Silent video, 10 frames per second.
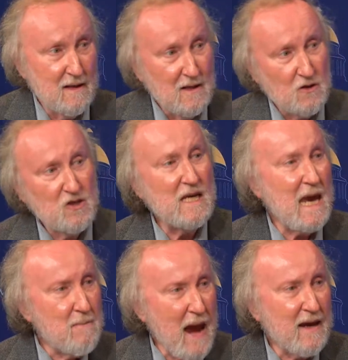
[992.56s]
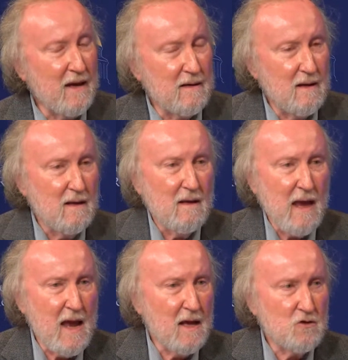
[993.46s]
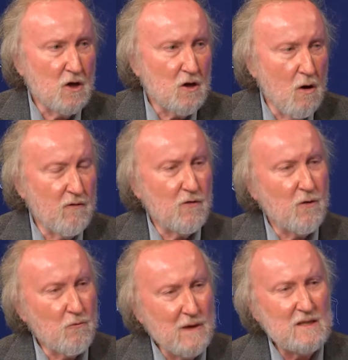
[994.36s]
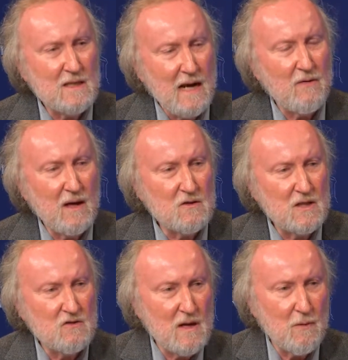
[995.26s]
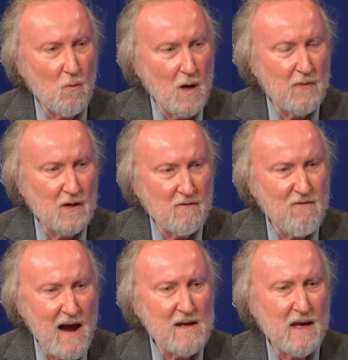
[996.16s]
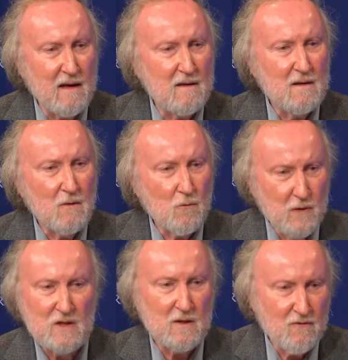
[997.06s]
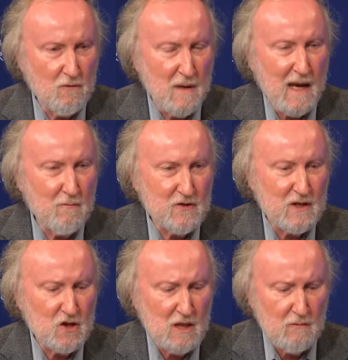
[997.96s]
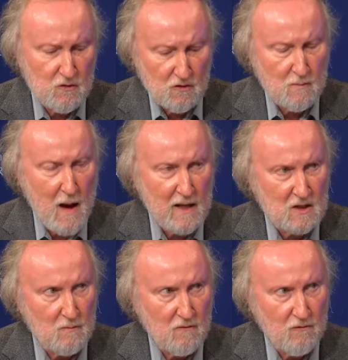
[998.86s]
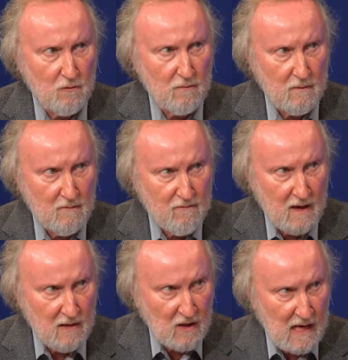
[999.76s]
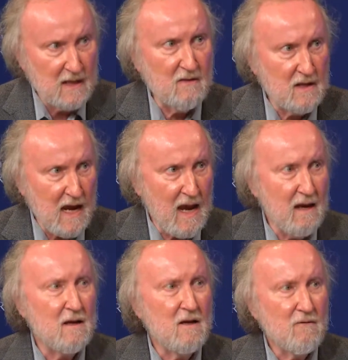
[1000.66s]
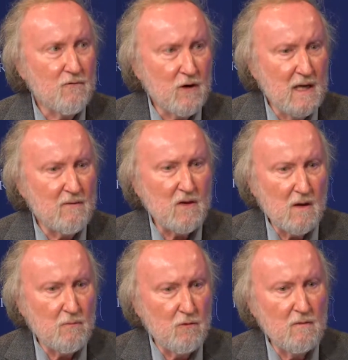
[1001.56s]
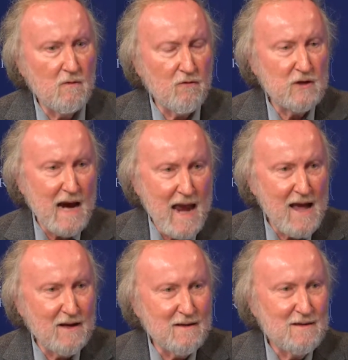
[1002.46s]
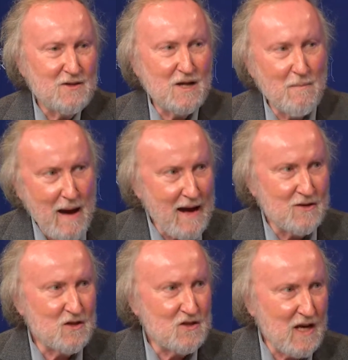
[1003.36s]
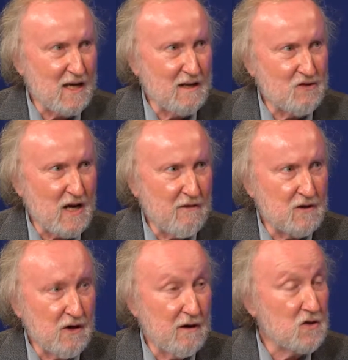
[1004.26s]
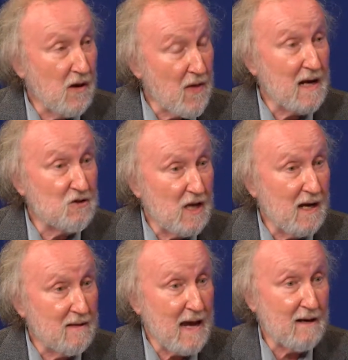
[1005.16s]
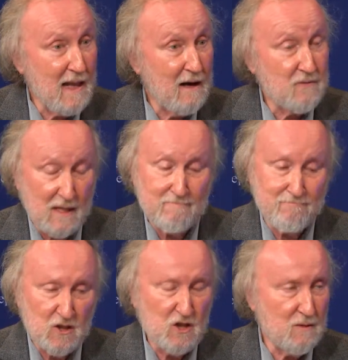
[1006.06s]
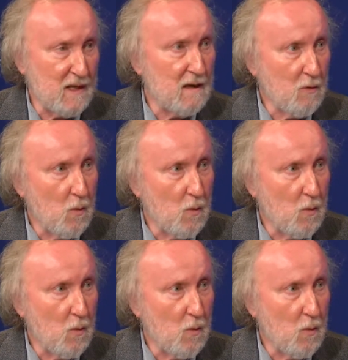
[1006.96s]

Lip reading: So she came back in and took over. The reason I think she was #1, the defining reason for me, was that she was responsible for, at the end of the day, for giving the approval for Diana to come back as executive secretary. So I thought if she had that clout, then she should be #1.